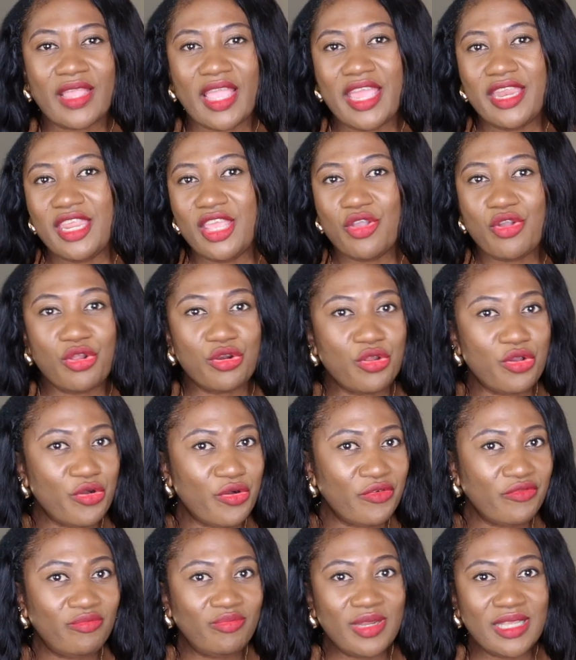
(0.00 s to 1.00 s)
Any color
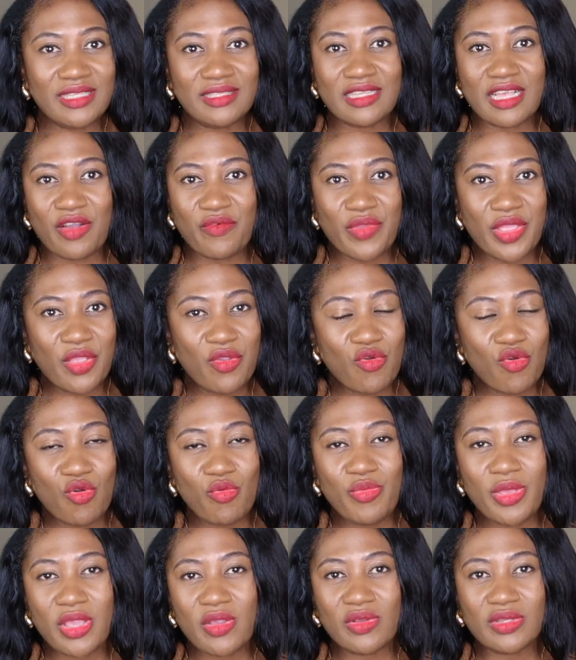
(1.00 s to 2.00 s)
of blazer will
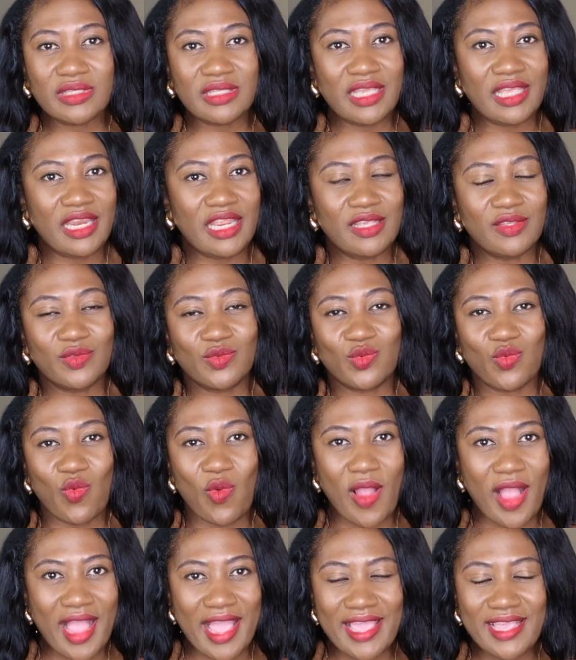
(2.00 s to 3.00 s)
go because it is
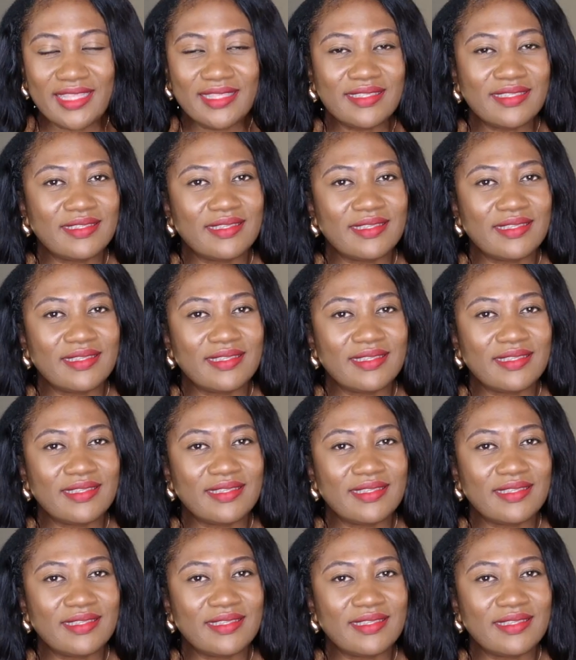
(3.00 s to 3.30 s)
white.